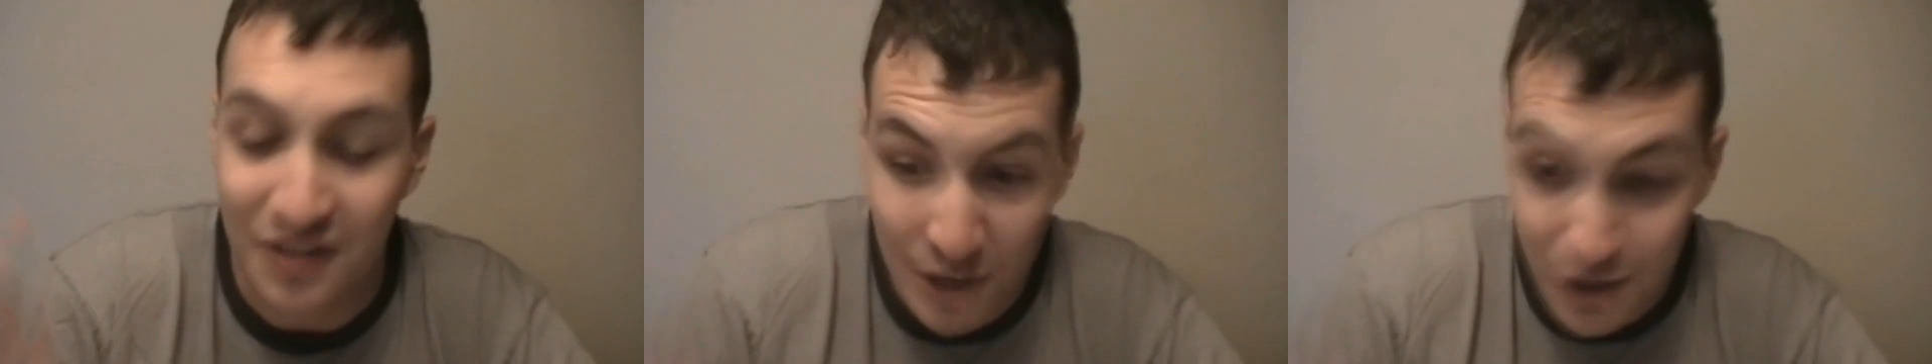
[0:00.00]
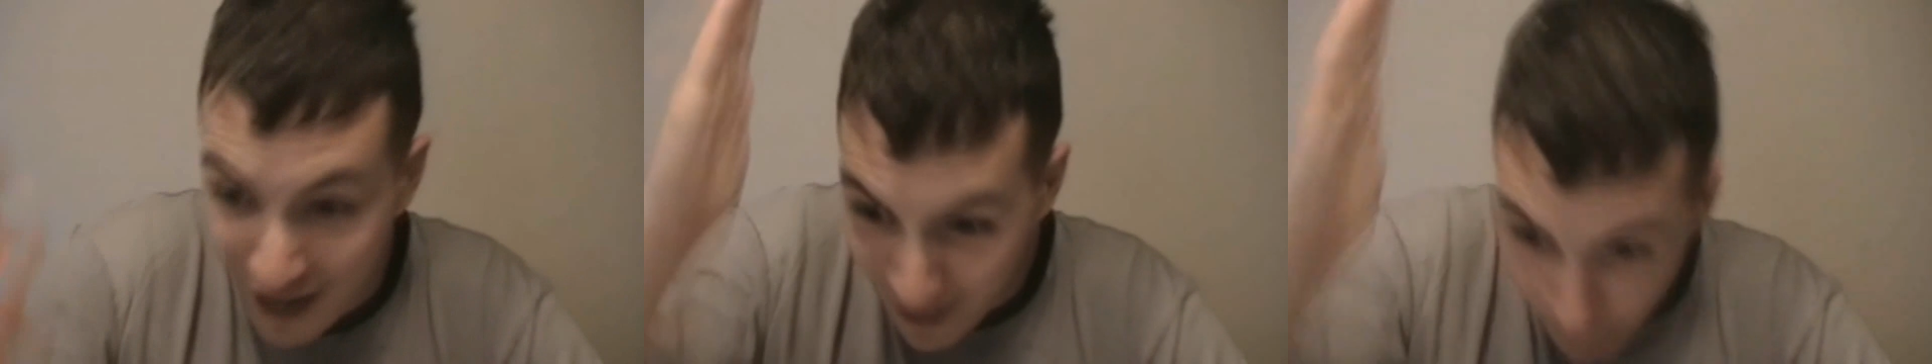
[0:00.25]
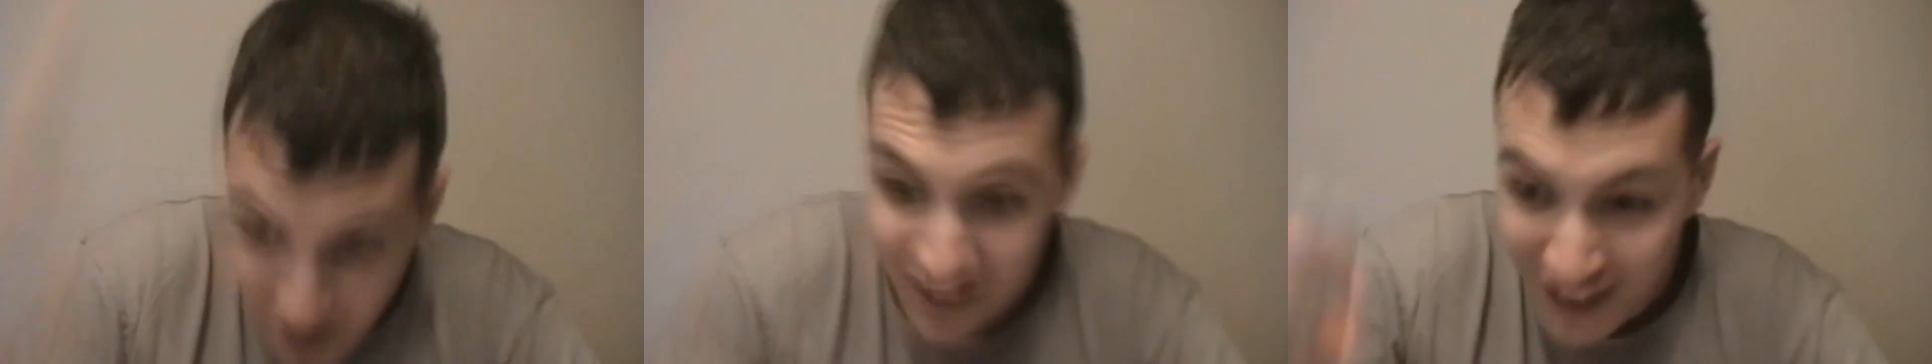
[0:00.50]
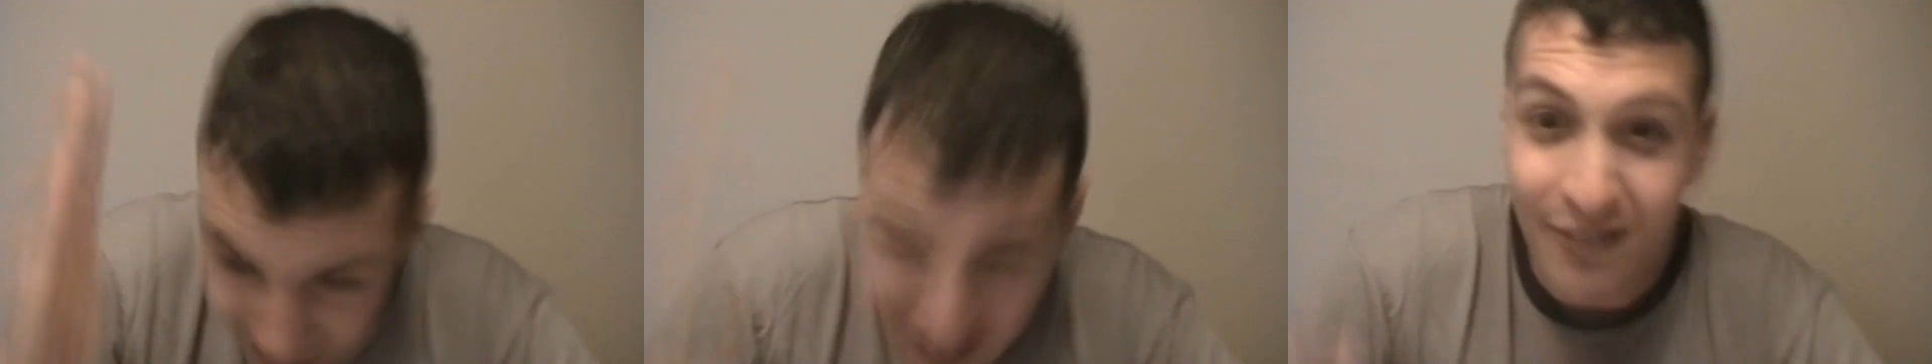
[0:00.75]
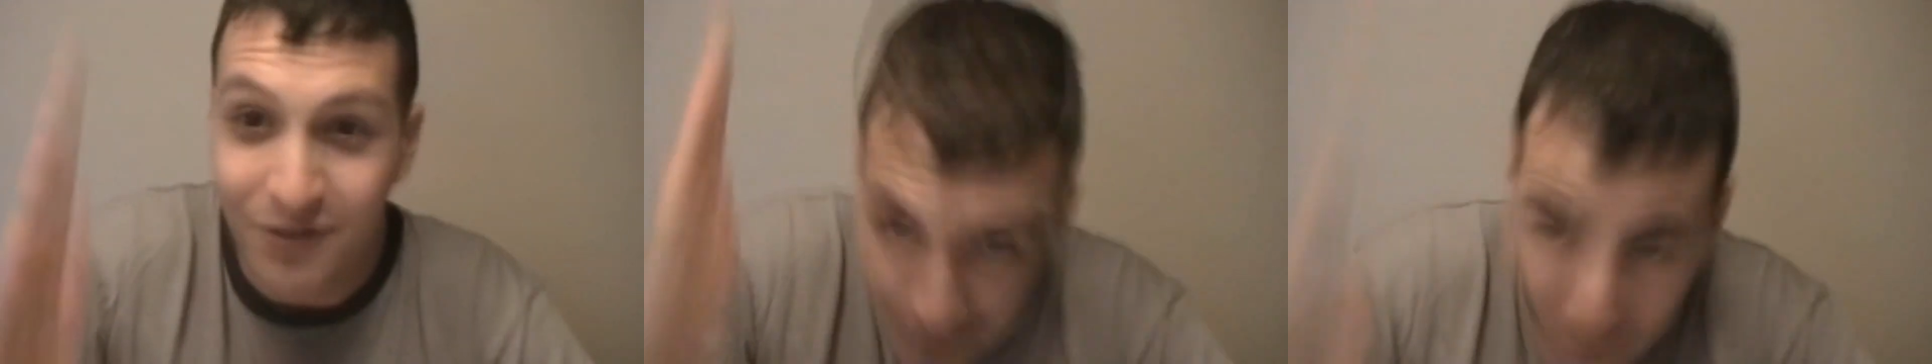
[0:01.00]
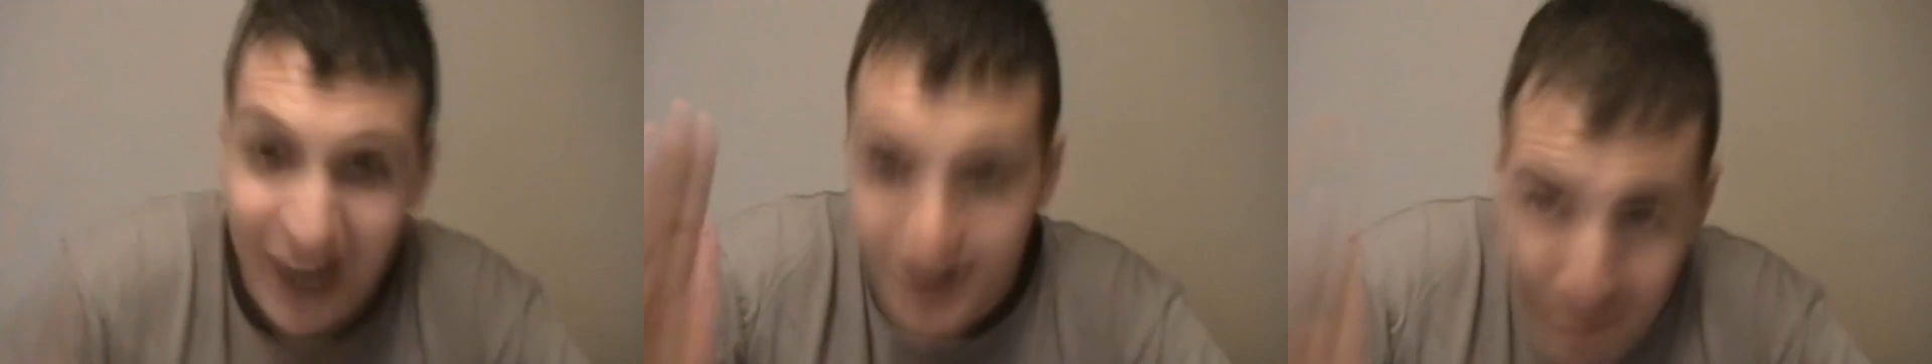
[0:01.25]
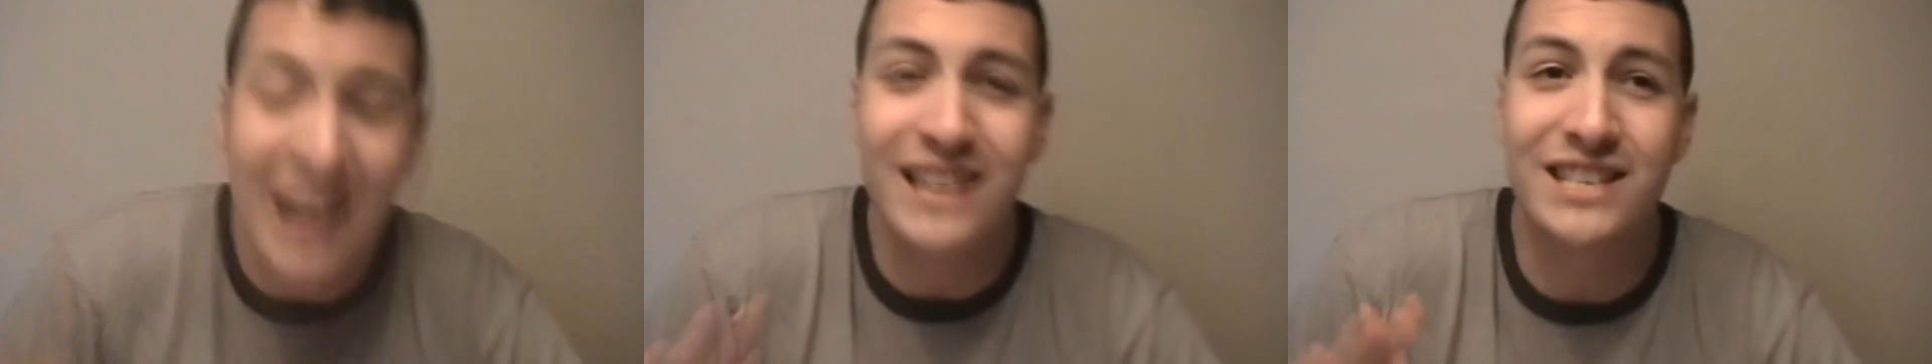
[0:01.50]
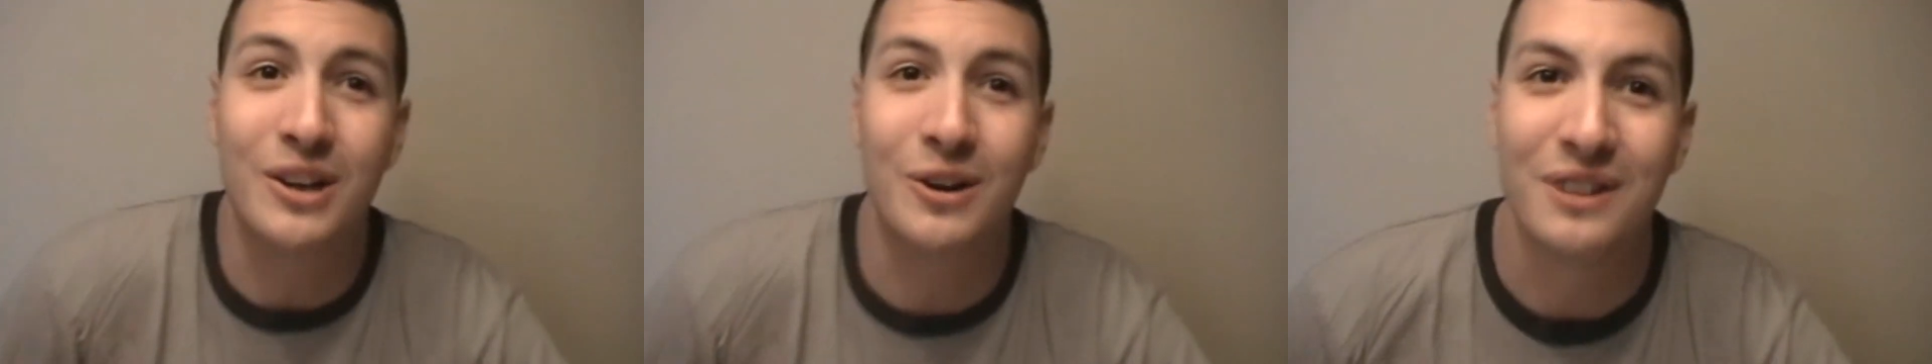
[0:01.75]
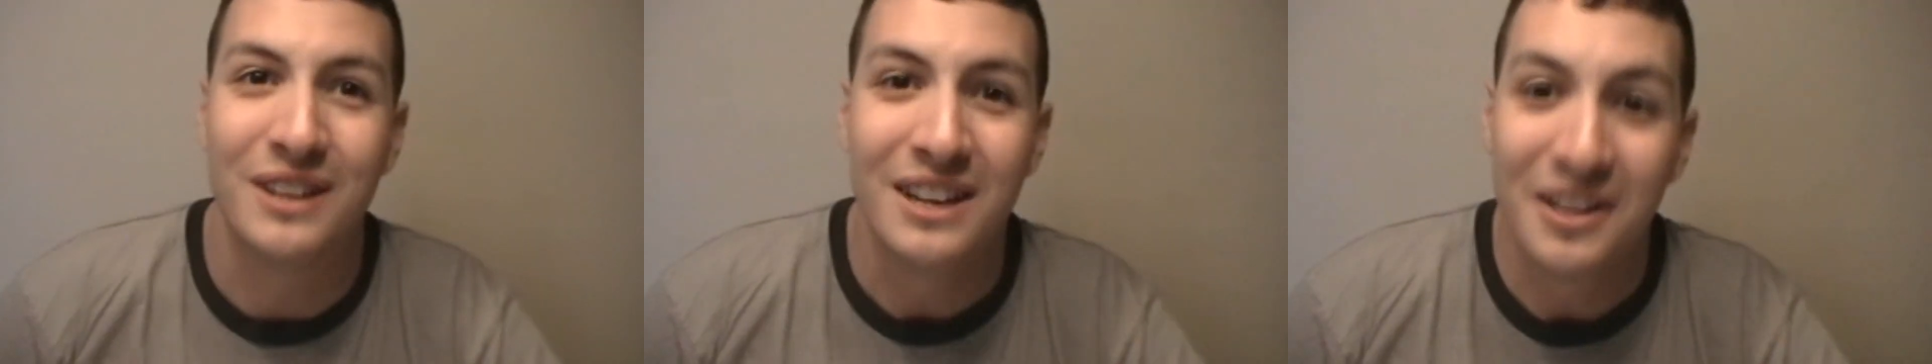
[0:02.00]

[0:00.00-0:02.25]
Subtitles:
then you gotta wait in that line for the pen or pencil.